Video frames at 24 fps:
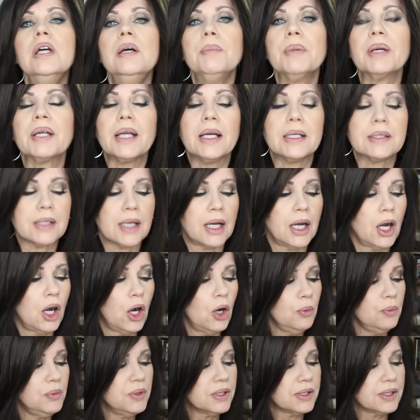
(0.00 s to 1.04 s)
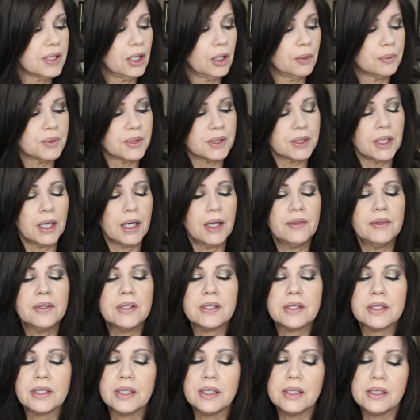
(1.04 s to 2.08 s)
But guys, I hope this helps. And
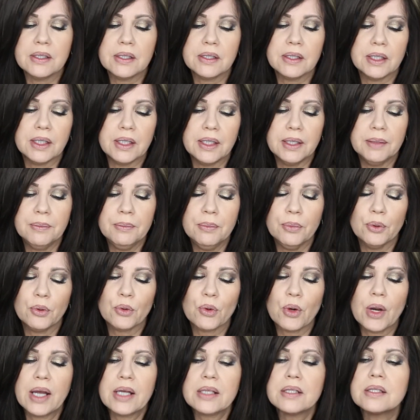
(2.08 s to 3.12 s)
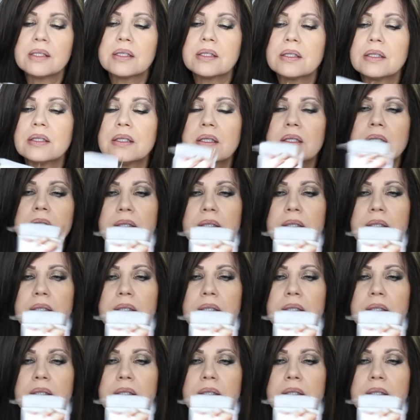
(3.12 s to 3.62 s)
this is the imPRESS